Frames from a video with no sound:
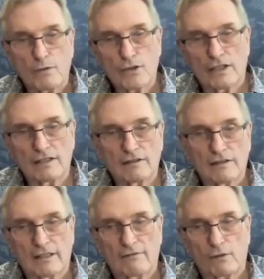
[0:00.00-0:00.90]
started
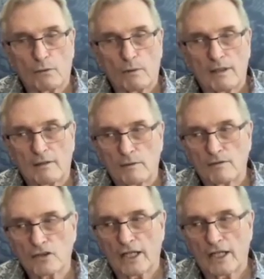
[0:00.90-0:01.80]
looking for what it would
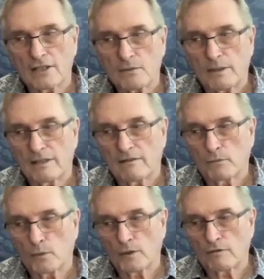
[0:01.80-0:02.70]
change and what it
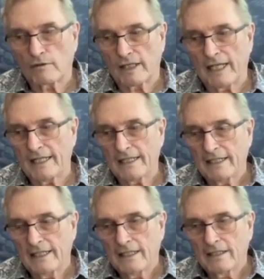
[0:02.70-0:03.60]
would create,
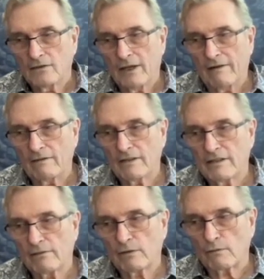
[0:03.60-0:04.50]
you have a
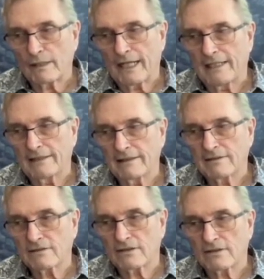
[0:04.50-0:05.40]
different reality that
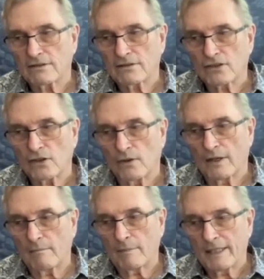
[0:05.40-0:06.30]
starts to show
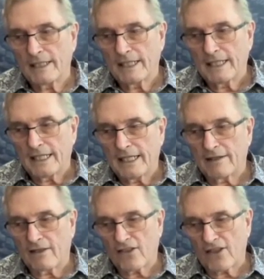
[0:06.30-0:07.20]
up in
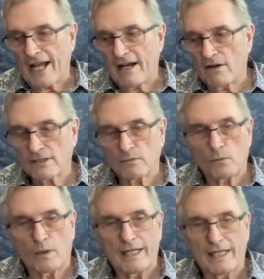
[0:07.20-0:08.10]
1,000
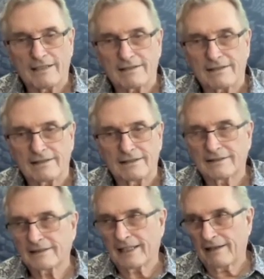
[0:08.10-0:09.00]
ways that you
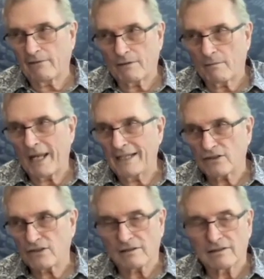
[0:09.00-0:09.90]
can't even imagine,